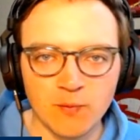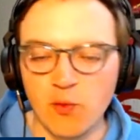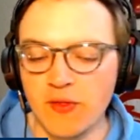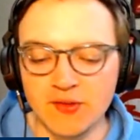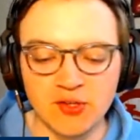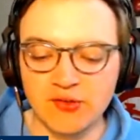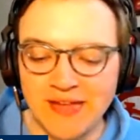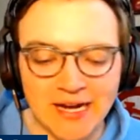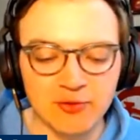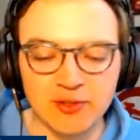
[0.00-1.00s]
For this
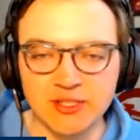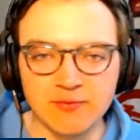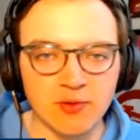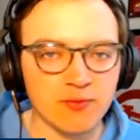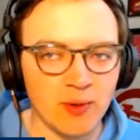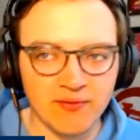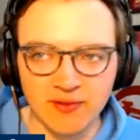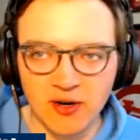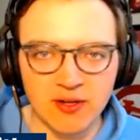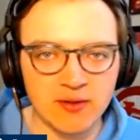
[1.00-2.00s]
exact reason, for when
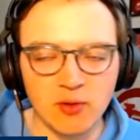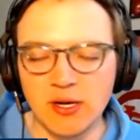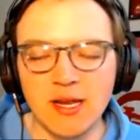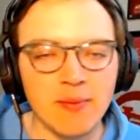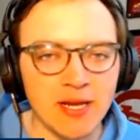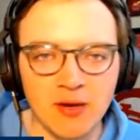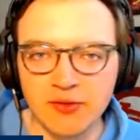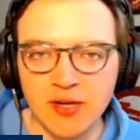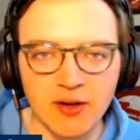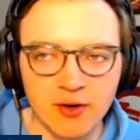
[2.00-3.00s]
Flaherty or anybody
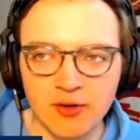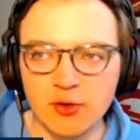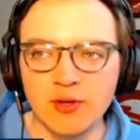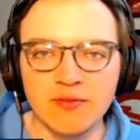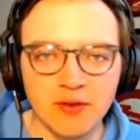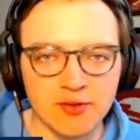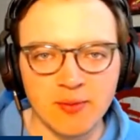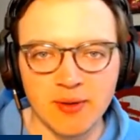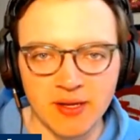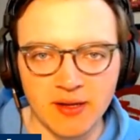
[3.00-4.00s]
else got hurt, you could fill
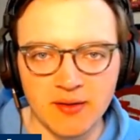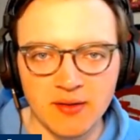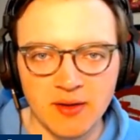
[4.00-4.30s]
somebody in.